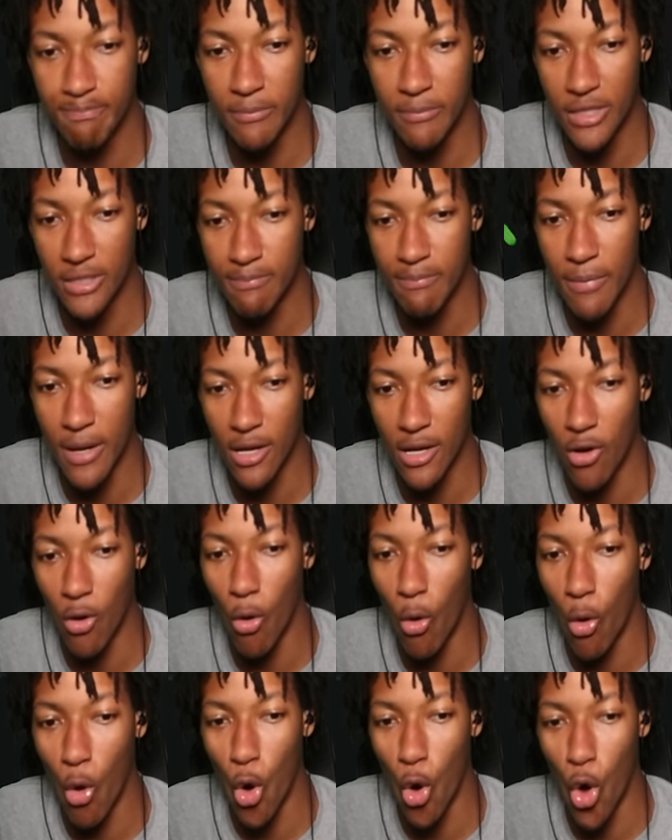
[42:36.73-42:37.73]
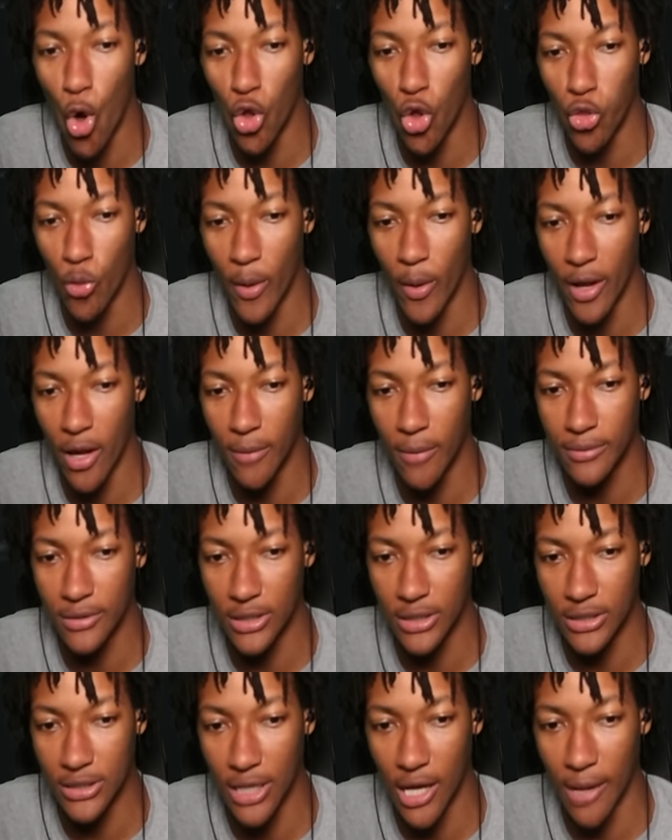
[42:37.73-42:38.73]
this bit go all the way up to
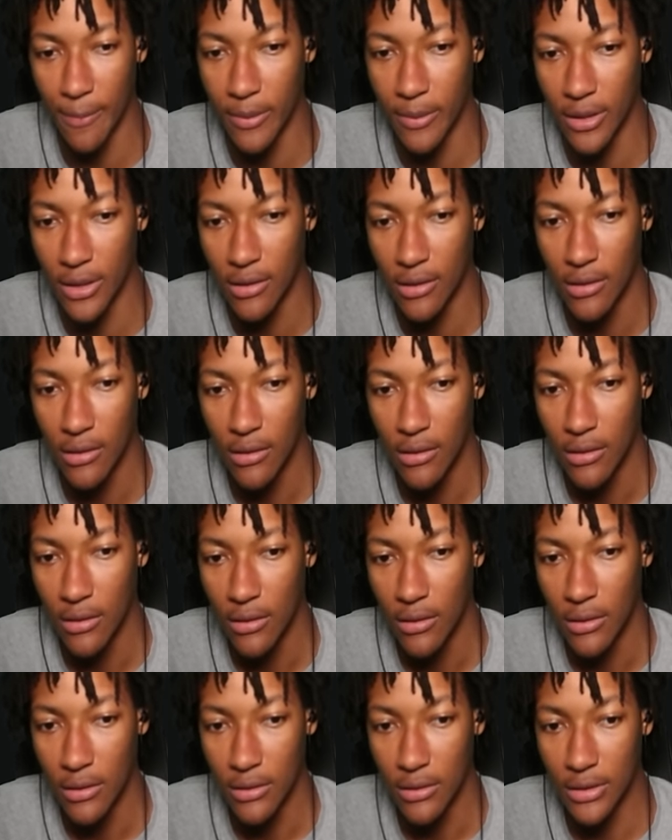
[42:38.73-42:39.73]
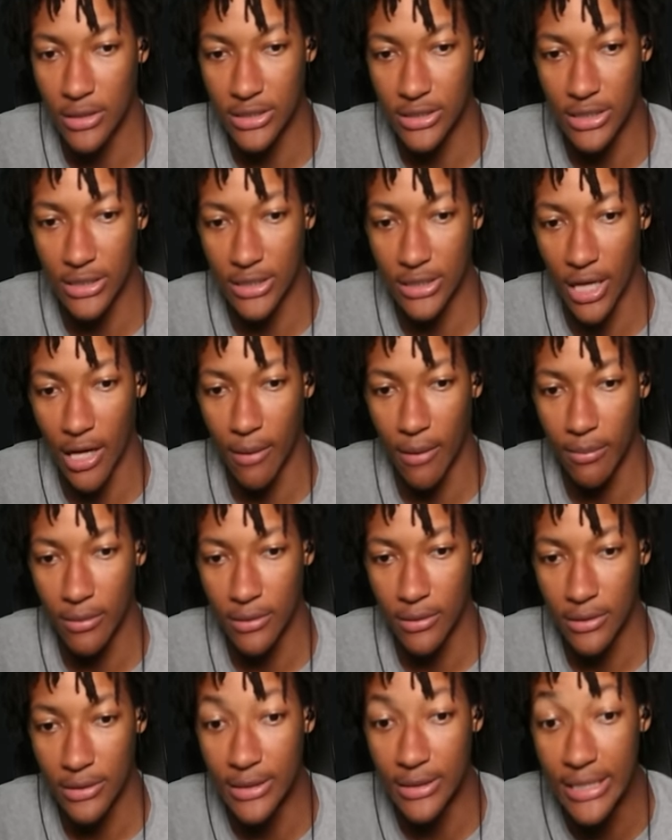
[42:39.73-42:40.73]
the top of the... This is the top.
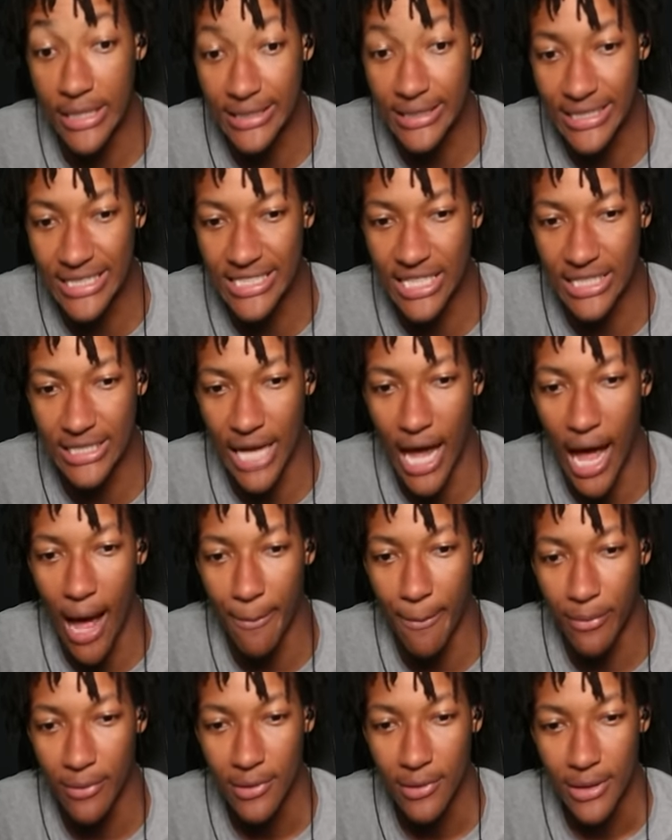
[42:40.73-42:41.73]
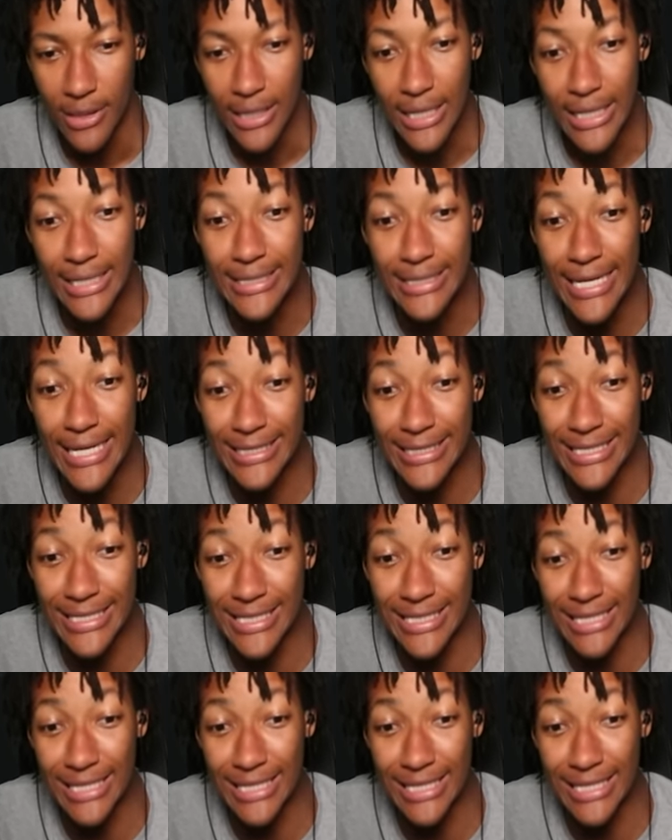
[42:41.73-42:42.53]
This is the top. This is the